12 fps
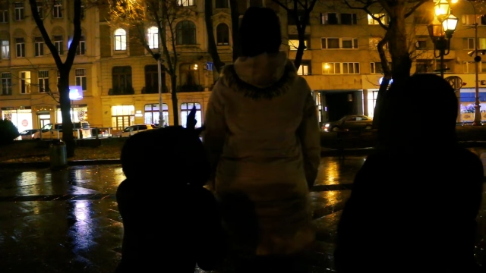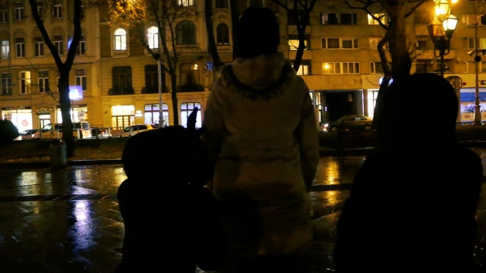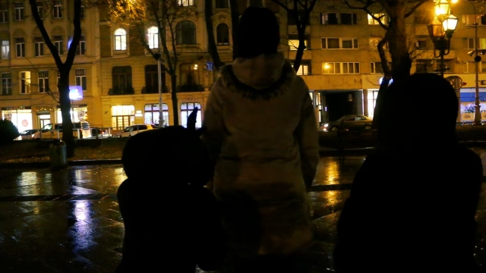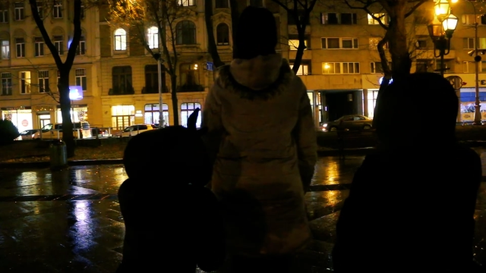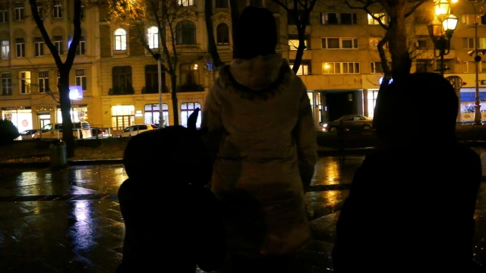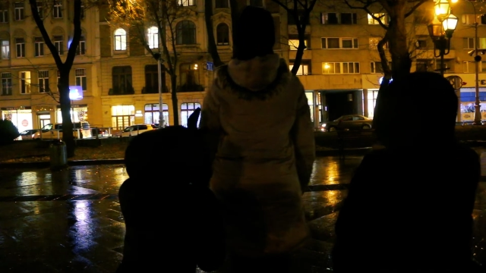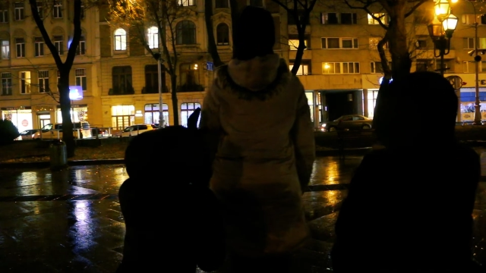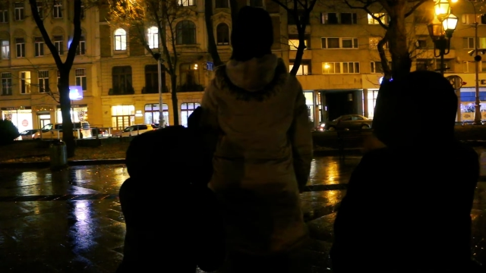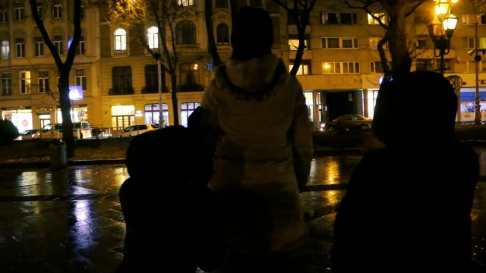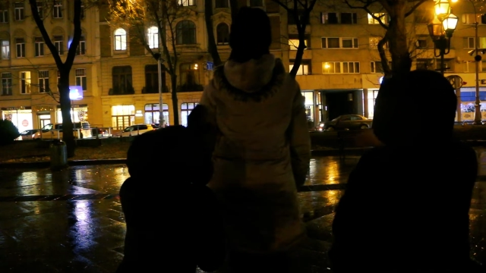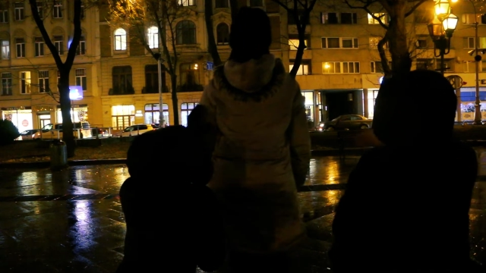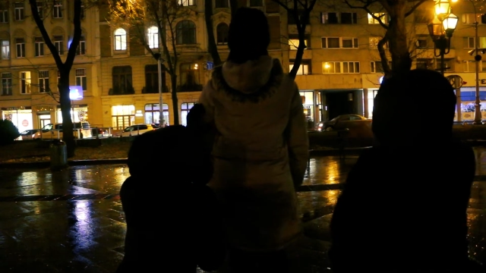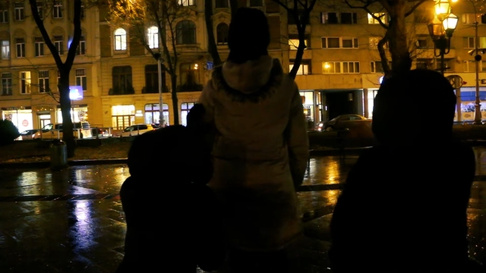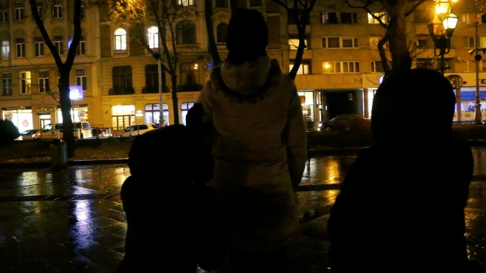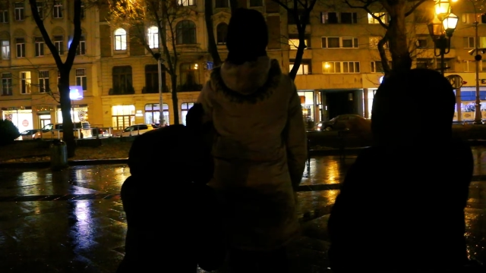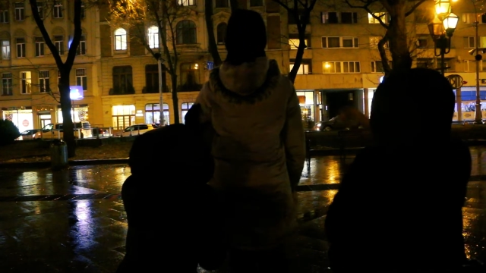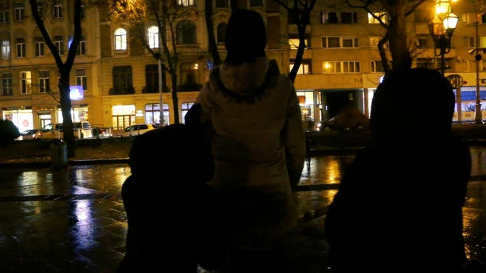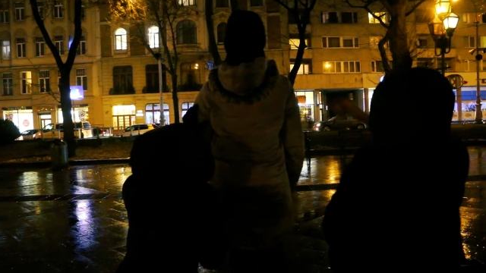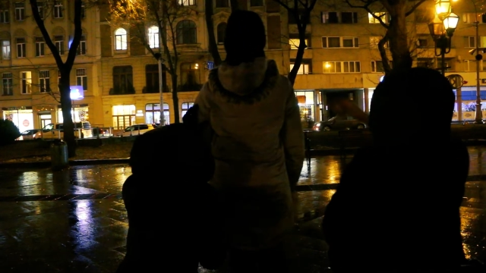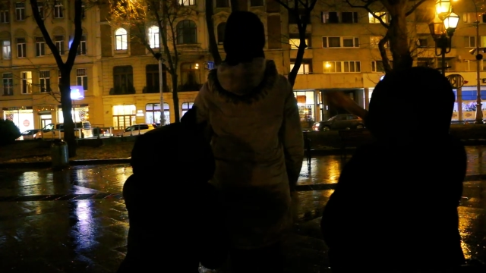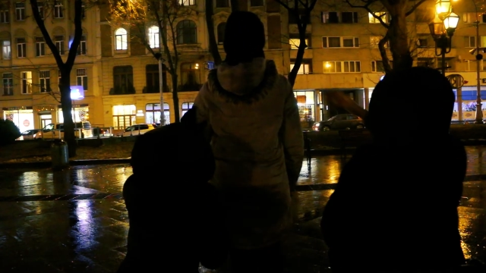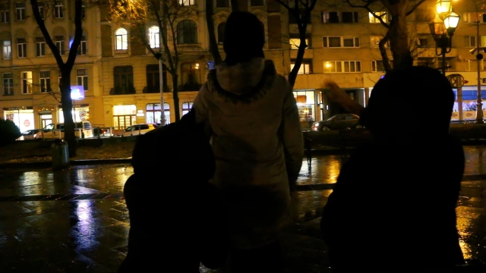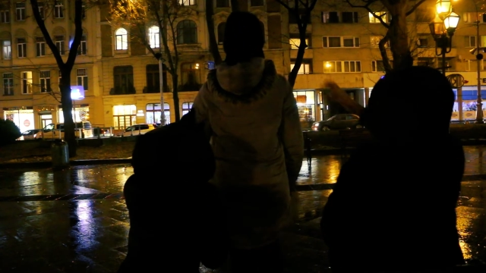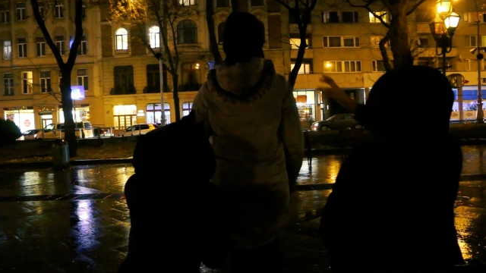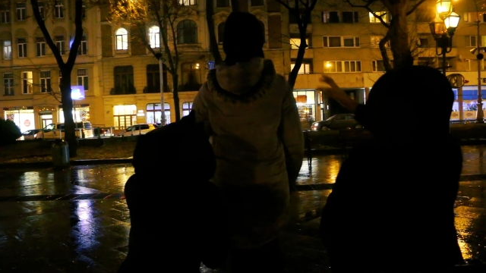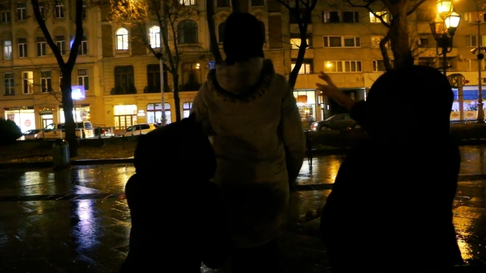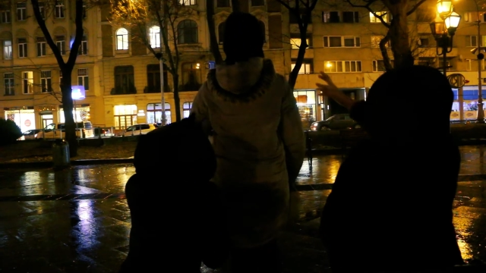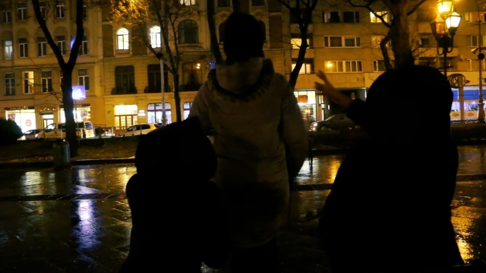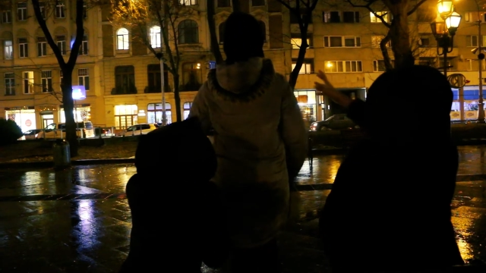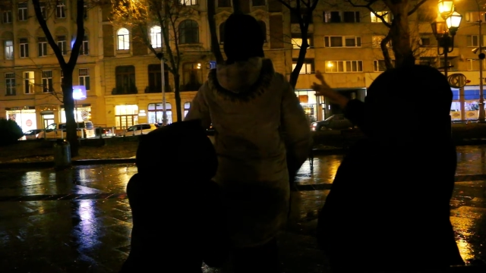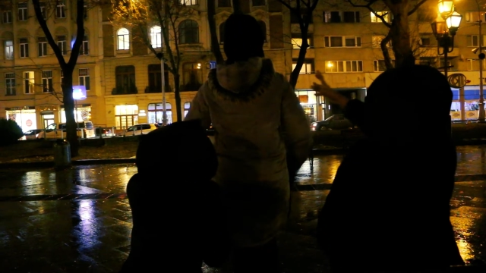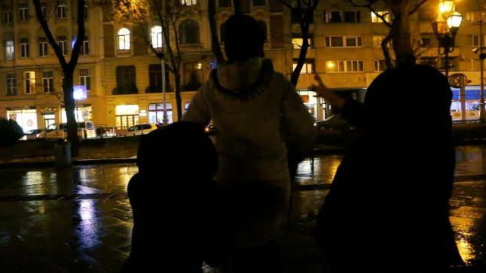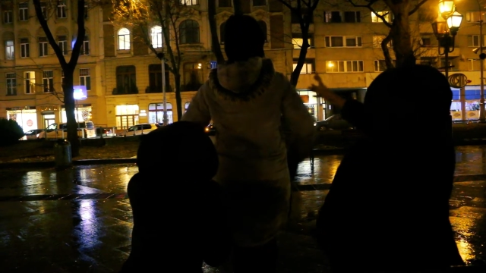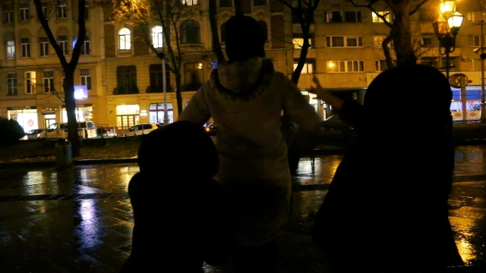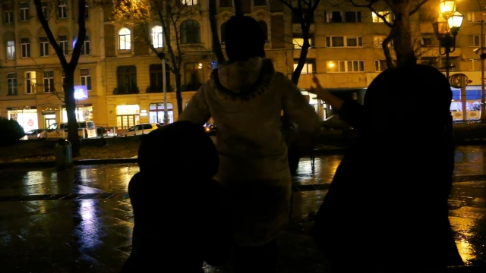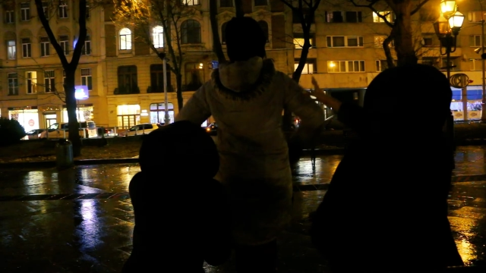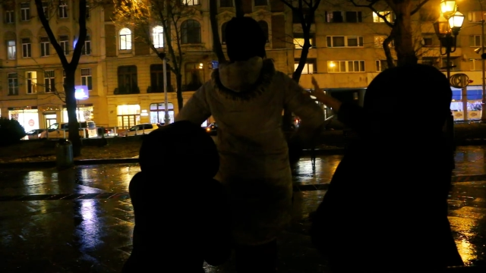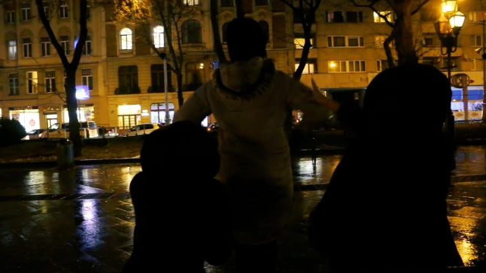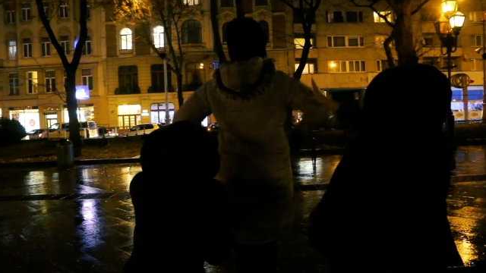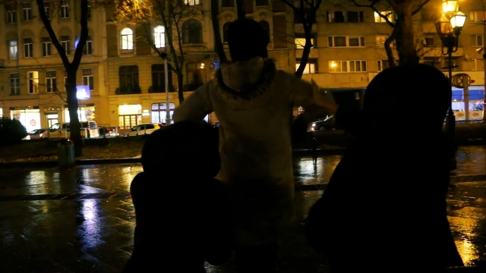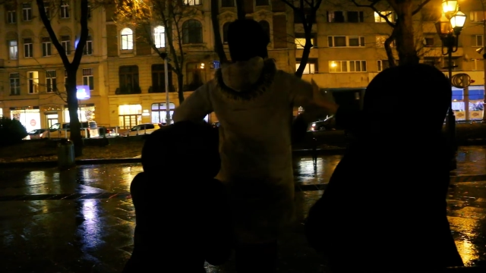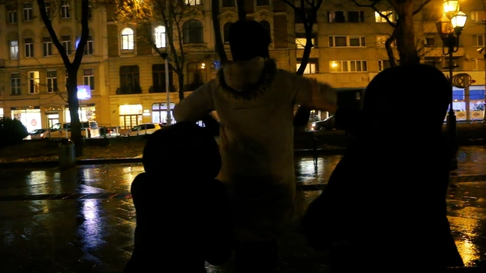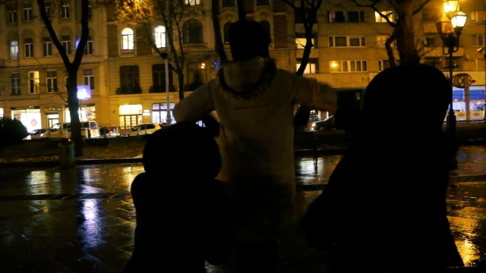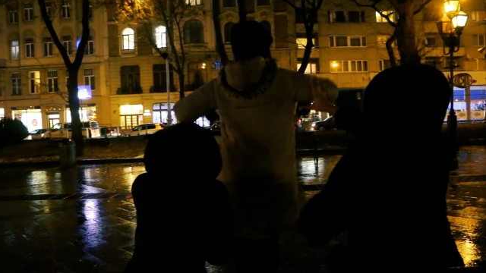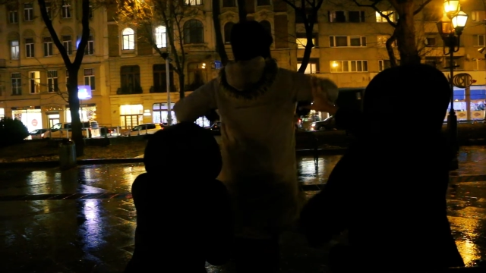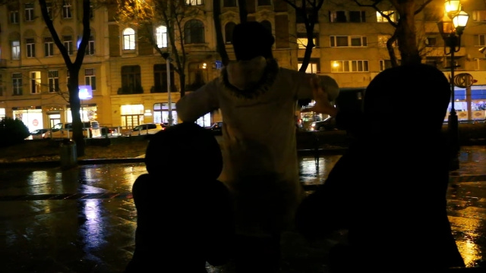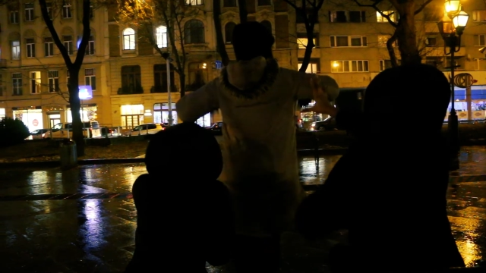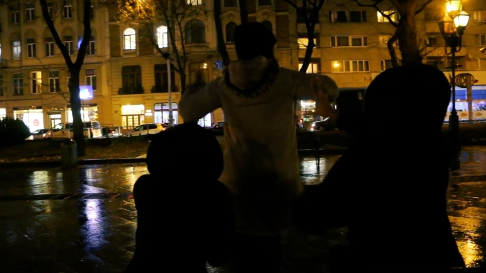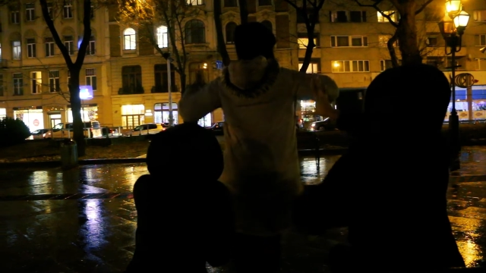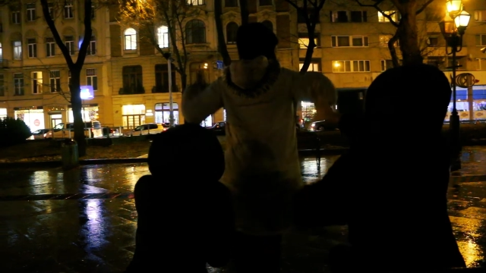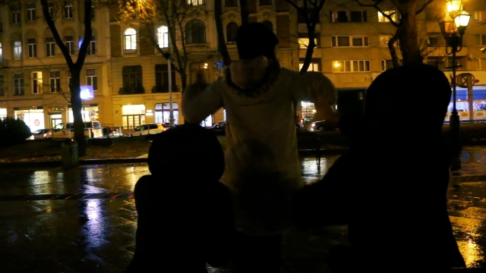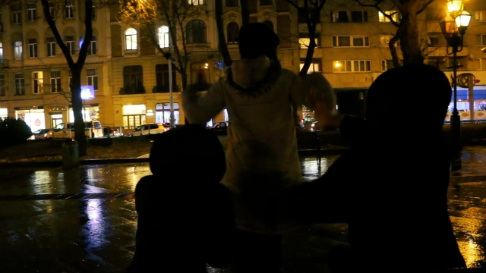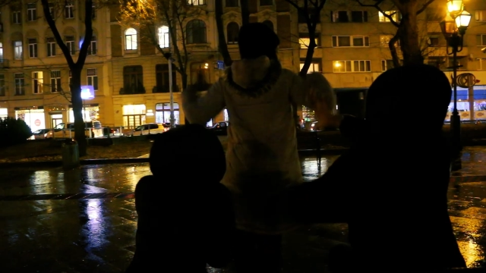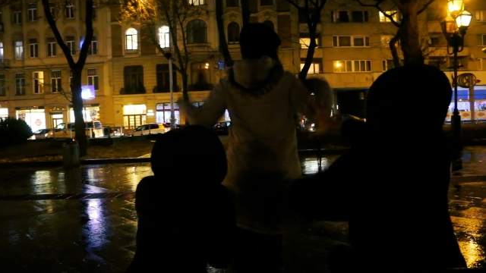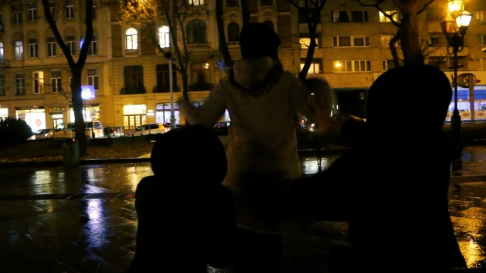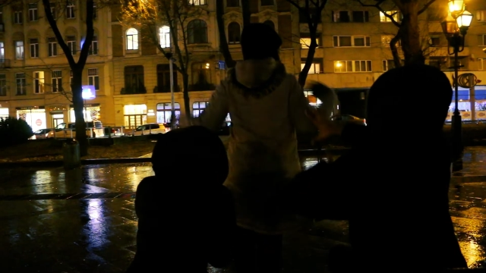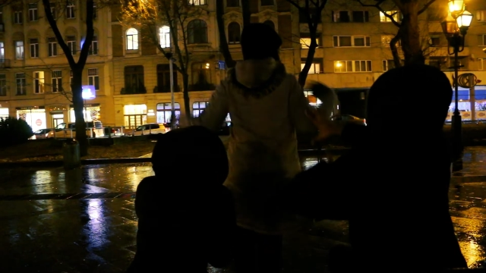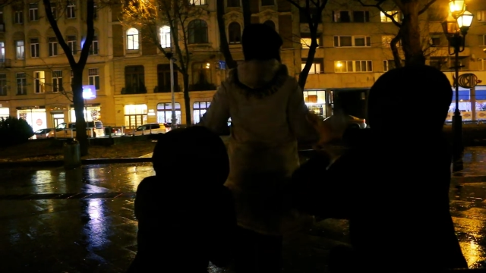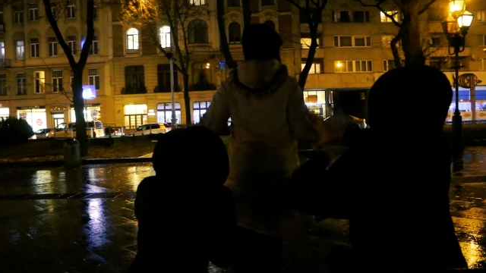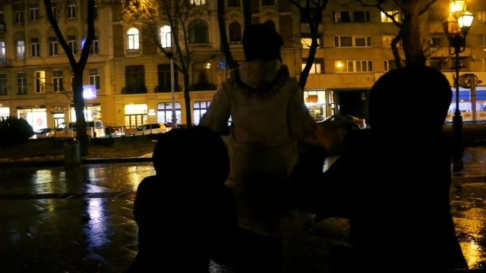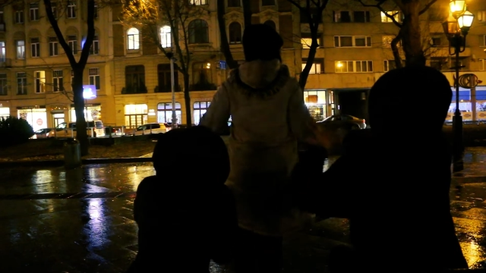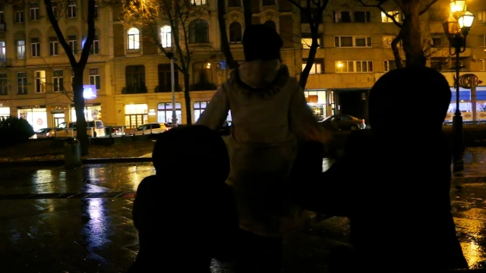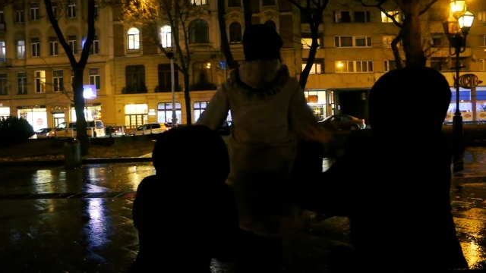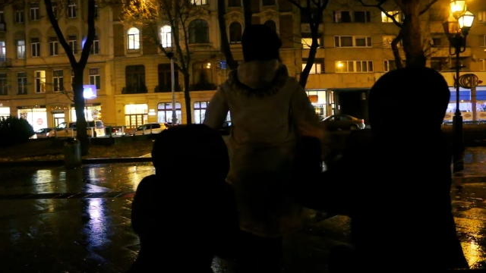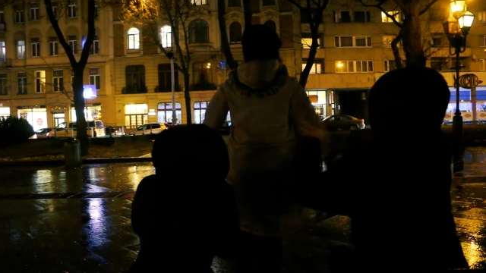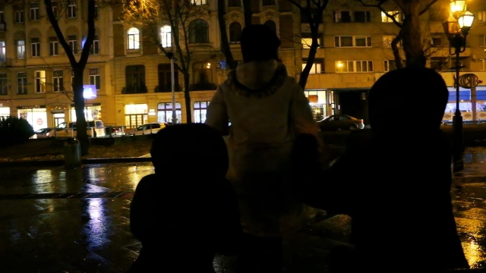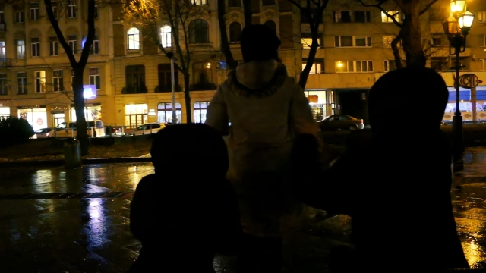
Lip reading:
(no speaker visible)